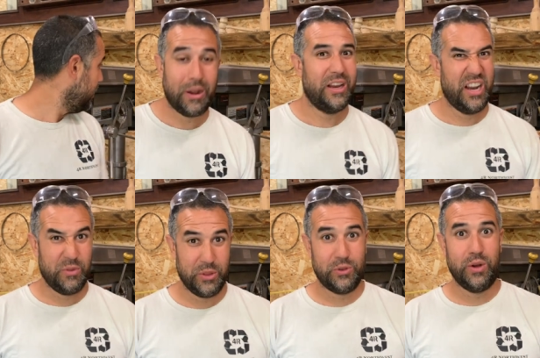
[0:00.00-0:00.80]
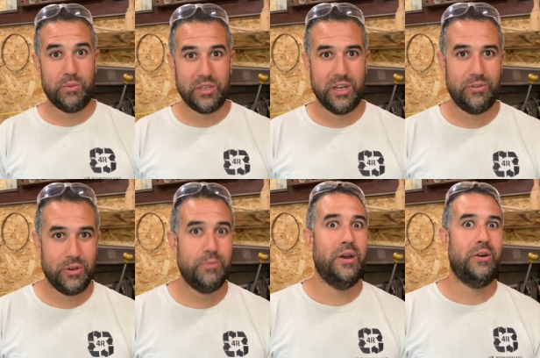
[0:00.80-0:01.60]
Probably got it with a 20%
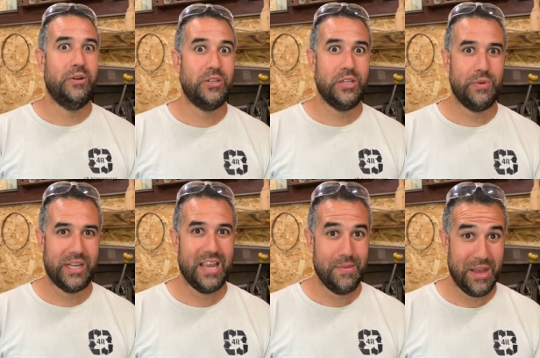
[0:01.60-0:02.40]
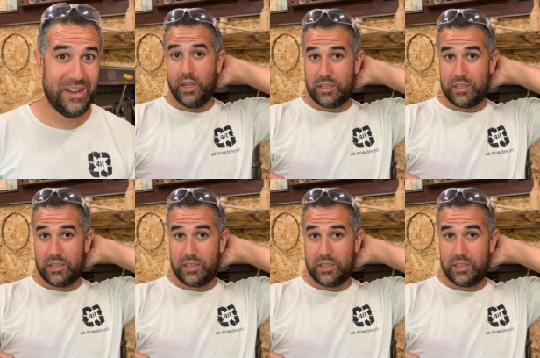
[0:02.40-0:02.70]
off coupon originally when it came out.